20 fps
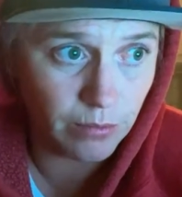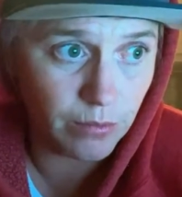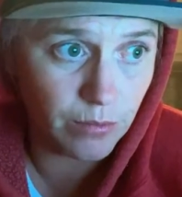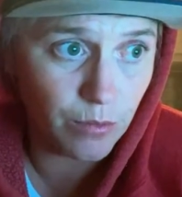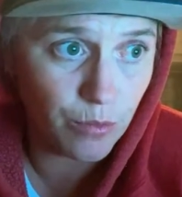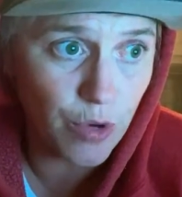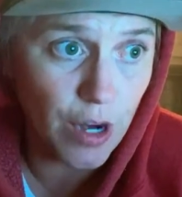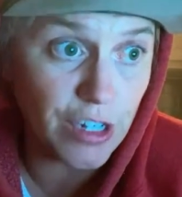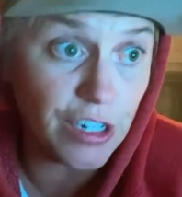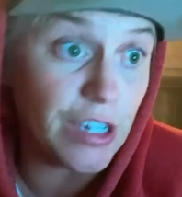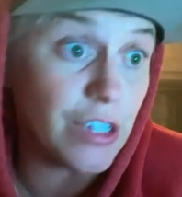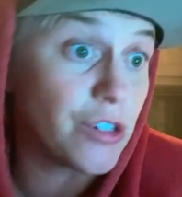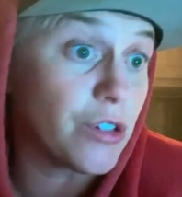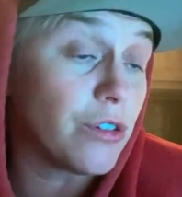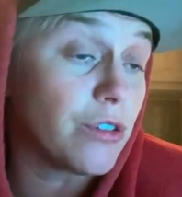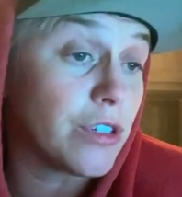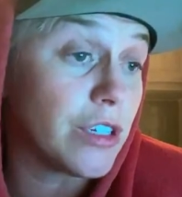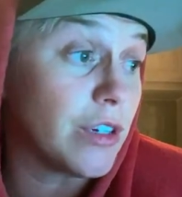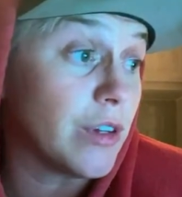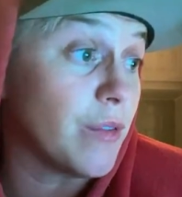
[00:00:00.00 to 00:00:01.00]

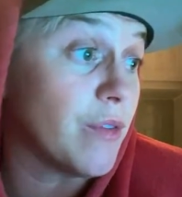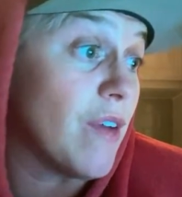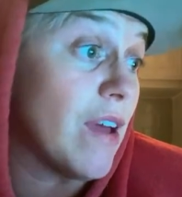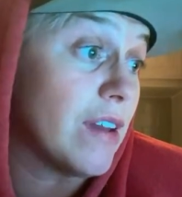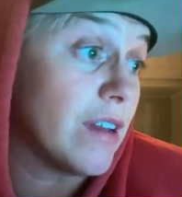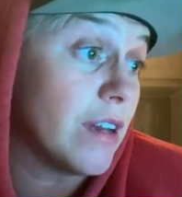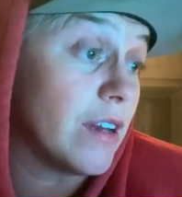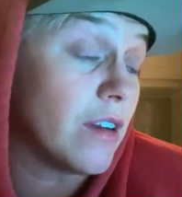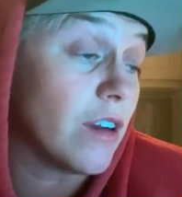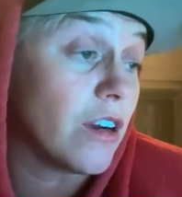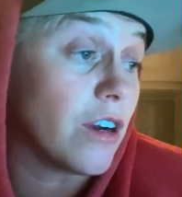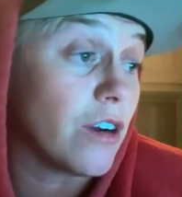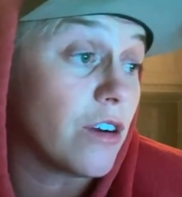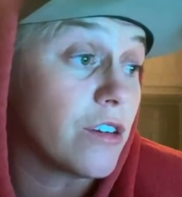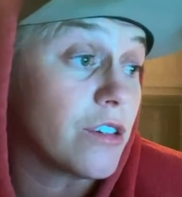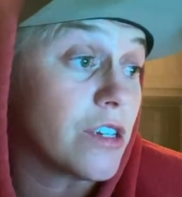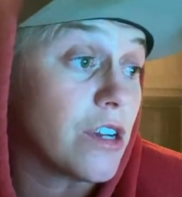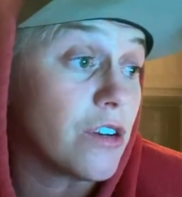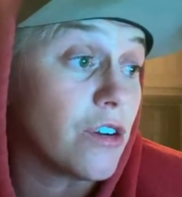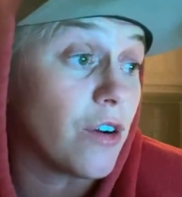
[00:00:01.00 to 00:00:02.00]
prejudicial to the defendant
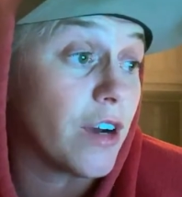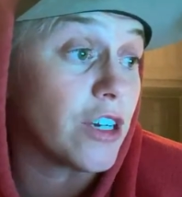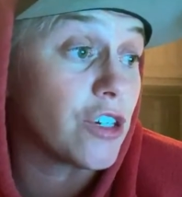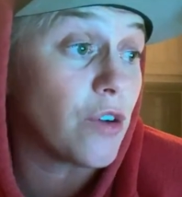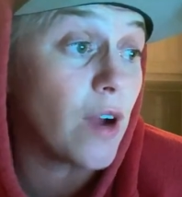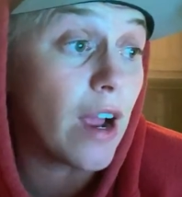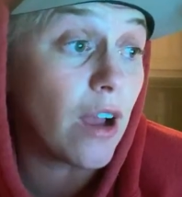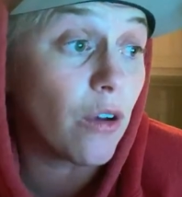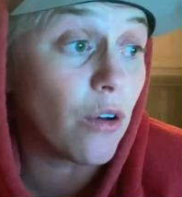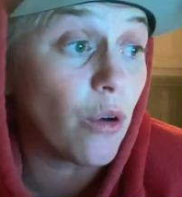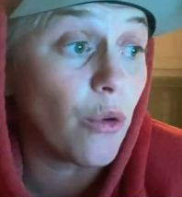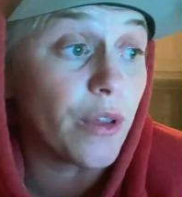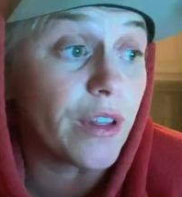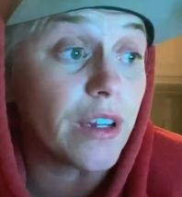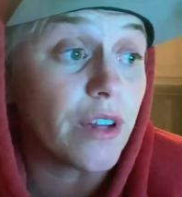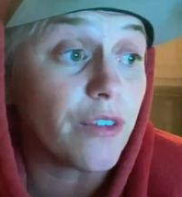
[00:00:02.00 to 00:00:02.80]
occurs during trial, only the